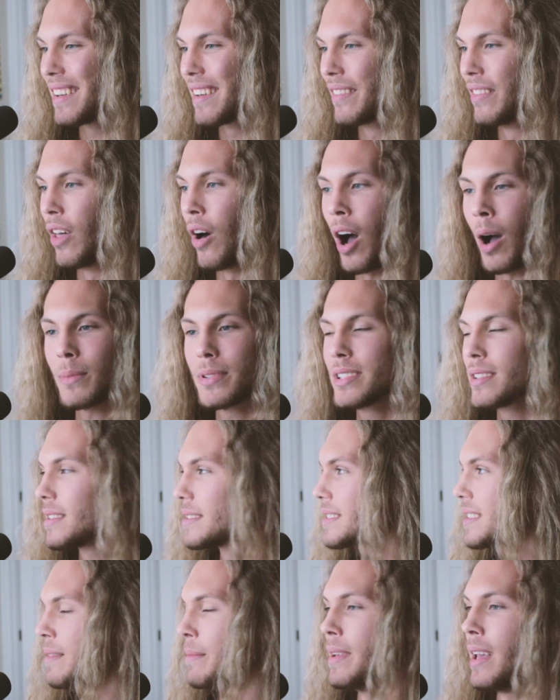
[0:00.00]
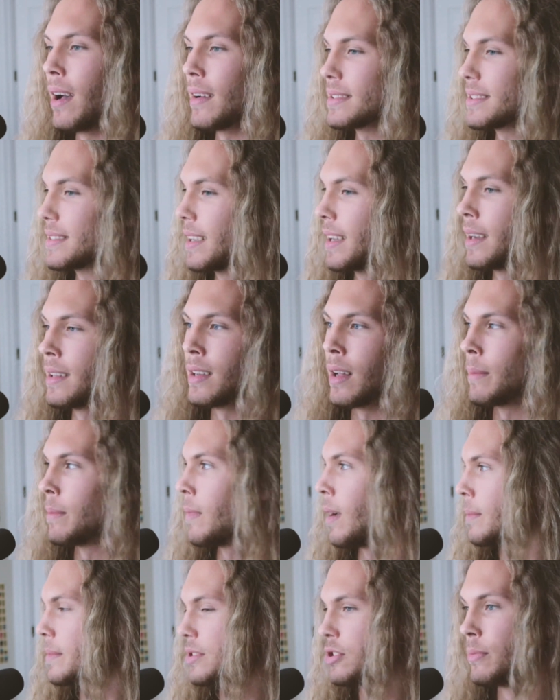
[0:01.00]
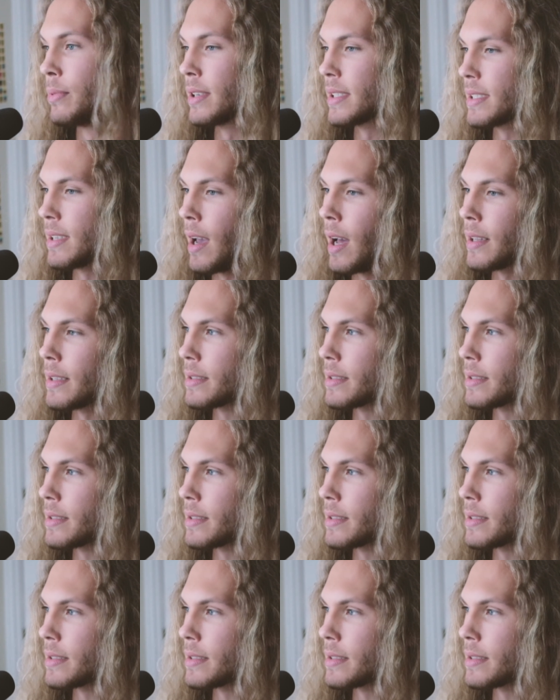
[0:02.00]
No, I'm sure it's gonna be outstanding. I'm super excited.